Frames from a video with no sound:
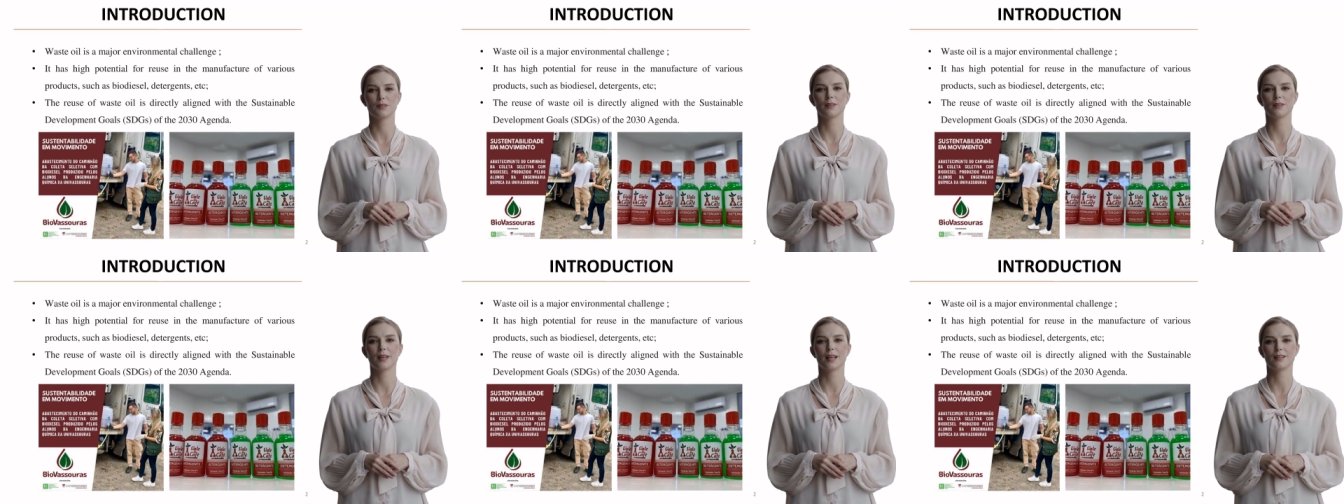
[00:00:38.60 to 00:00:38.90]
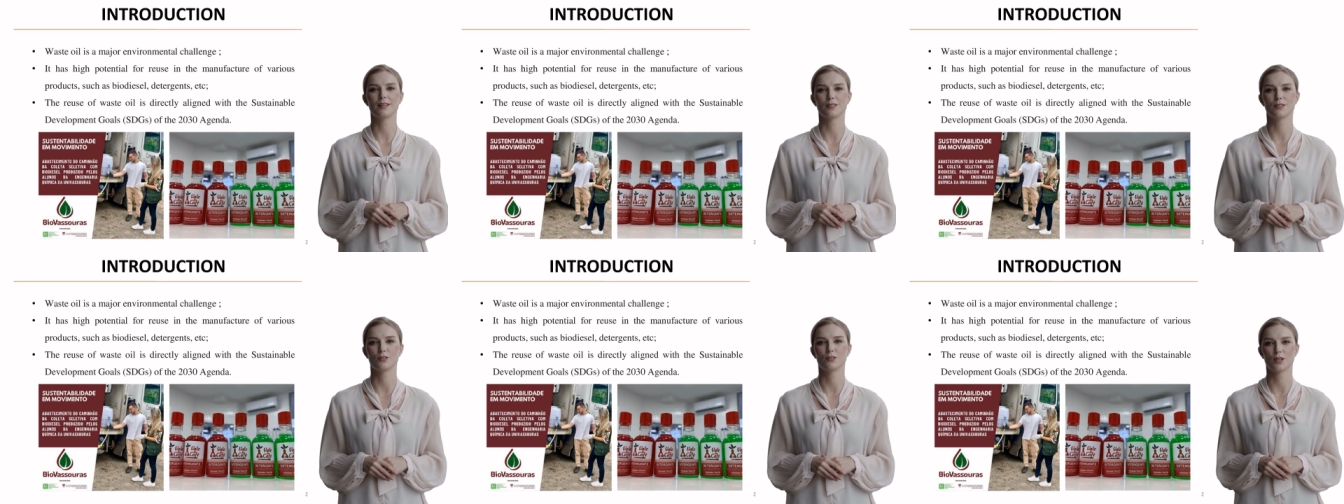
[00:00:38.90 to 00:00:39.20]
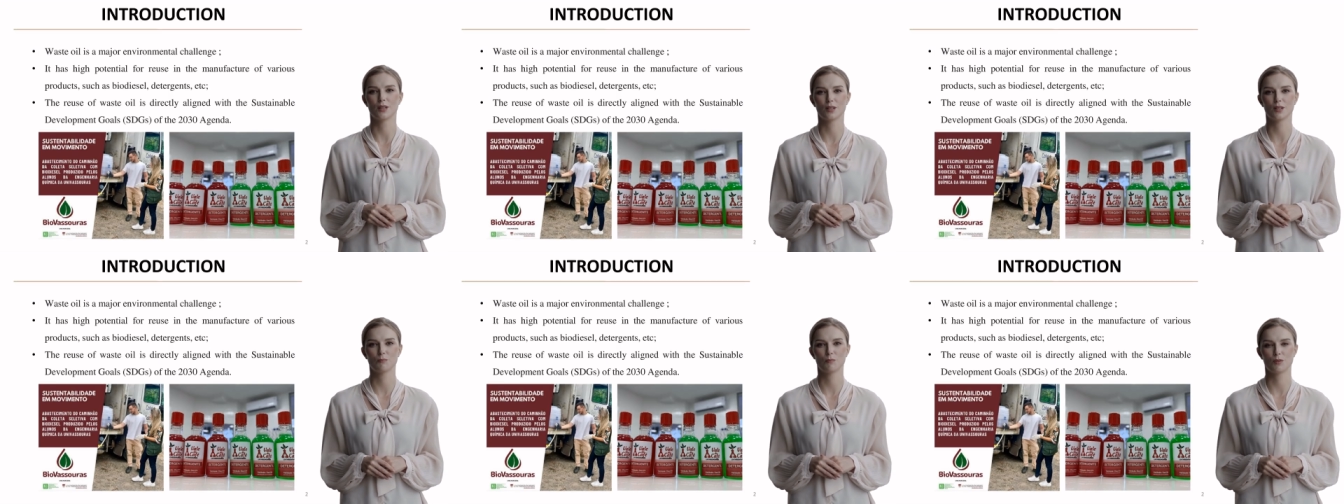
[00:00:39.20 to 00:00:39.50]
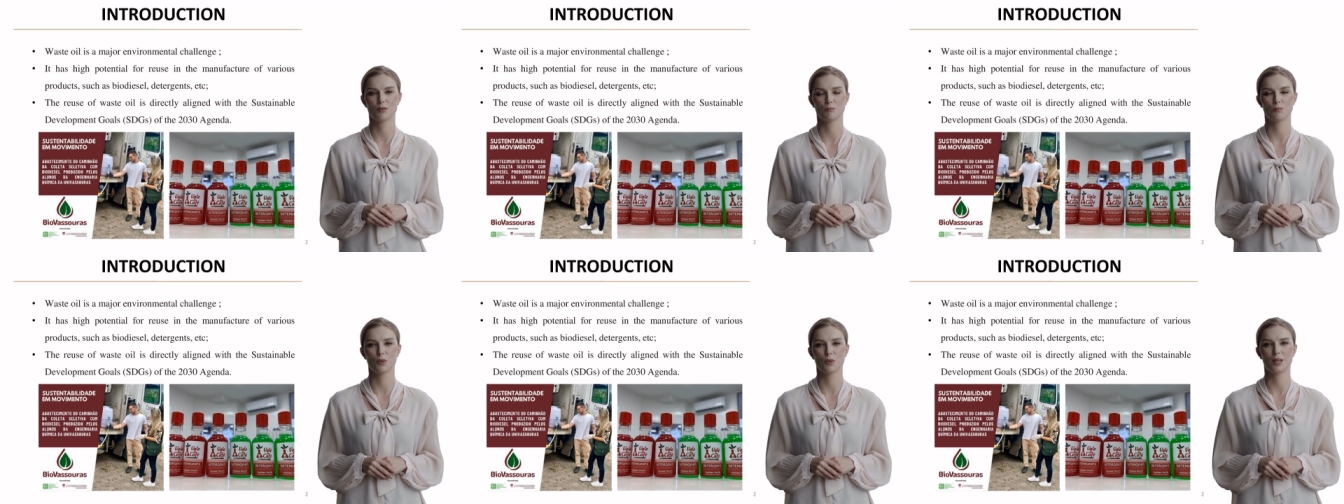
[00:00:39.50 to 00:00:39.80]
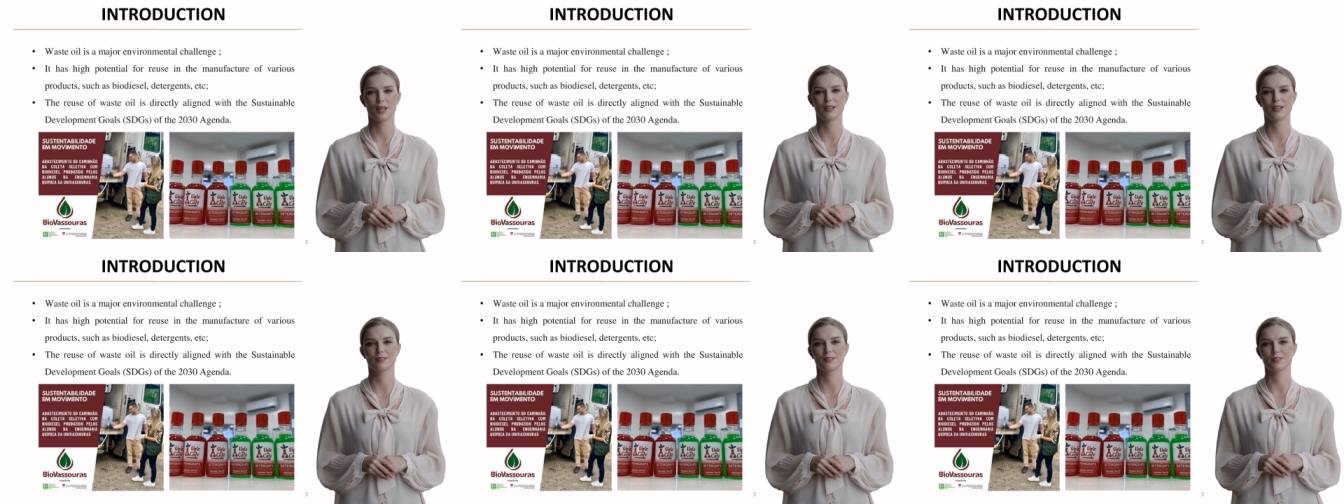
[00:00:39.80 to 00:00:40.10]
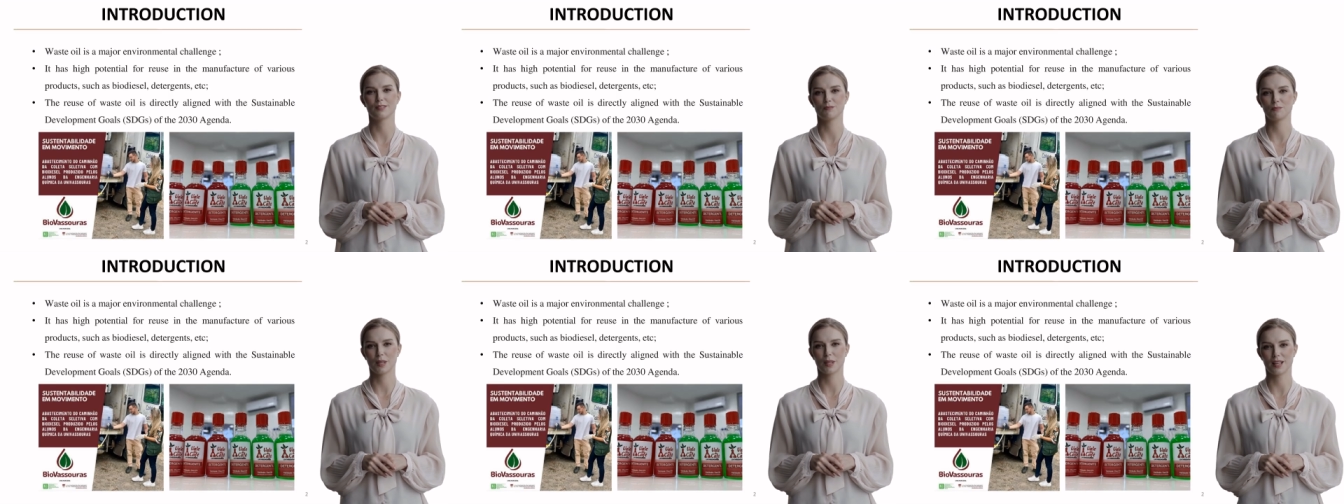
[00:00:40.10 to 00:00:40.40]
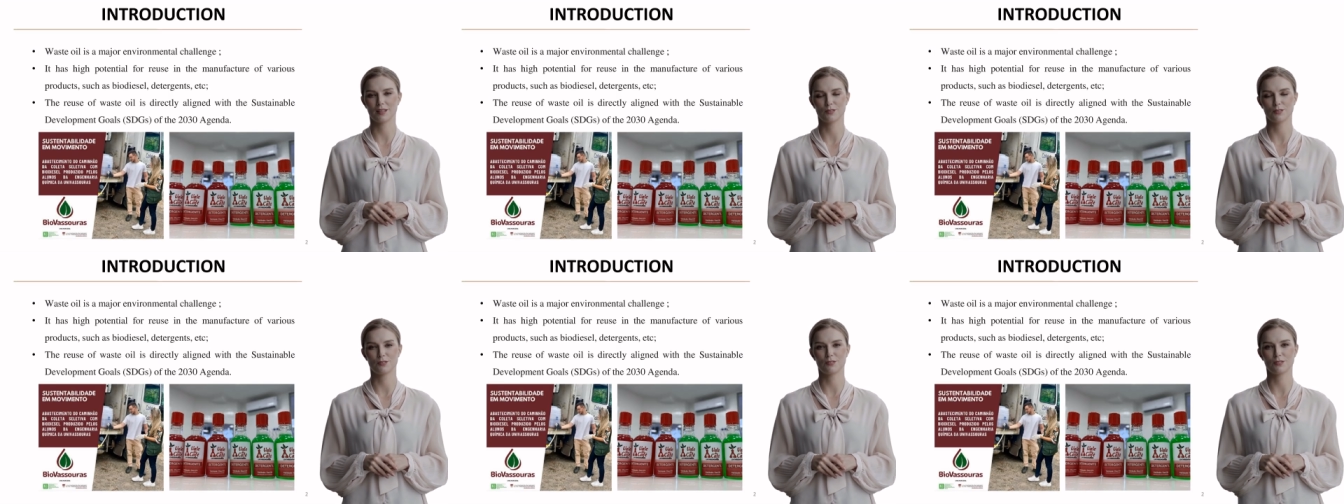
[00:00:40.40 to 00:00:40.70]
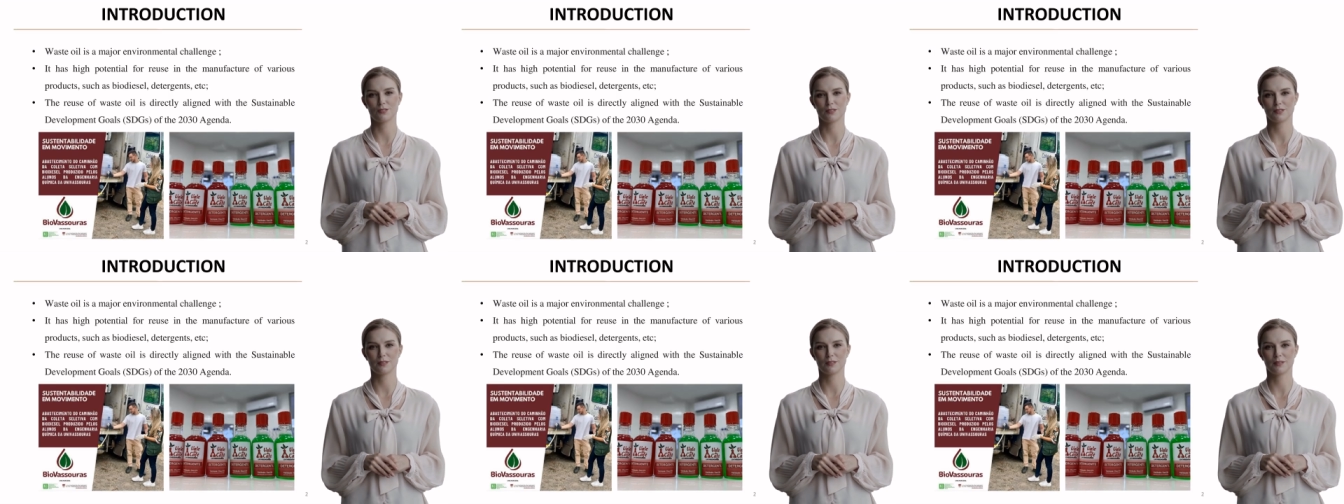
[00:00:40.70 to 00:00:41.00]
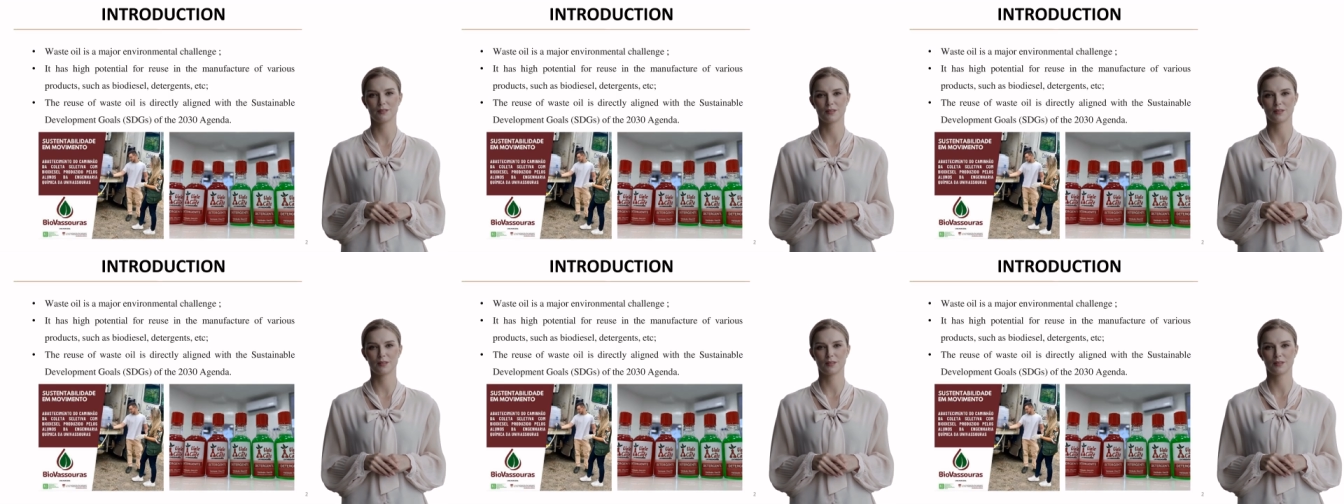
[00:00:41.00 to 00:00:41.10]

Let's start with why this matters.